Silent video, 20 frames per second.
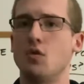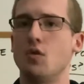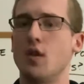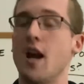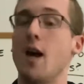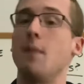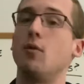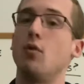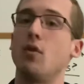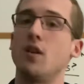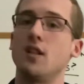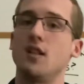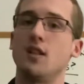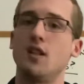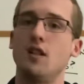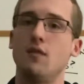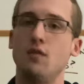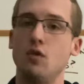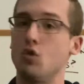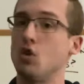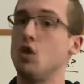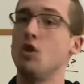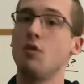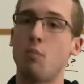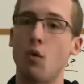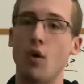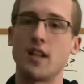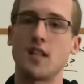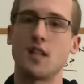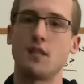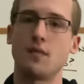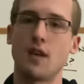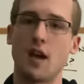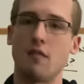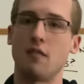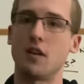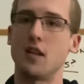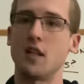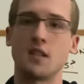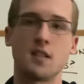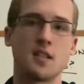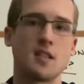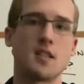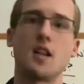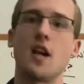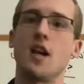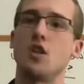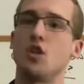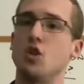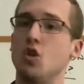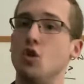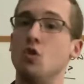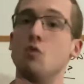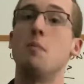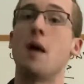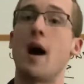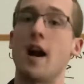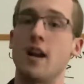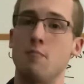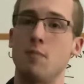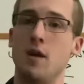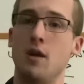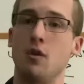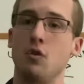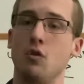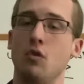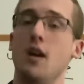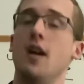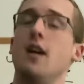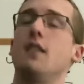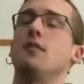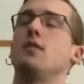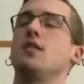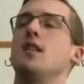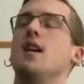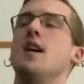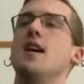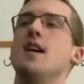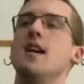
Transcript: and I'm going to give you 2 points of evidence, like 2 body paragraphs.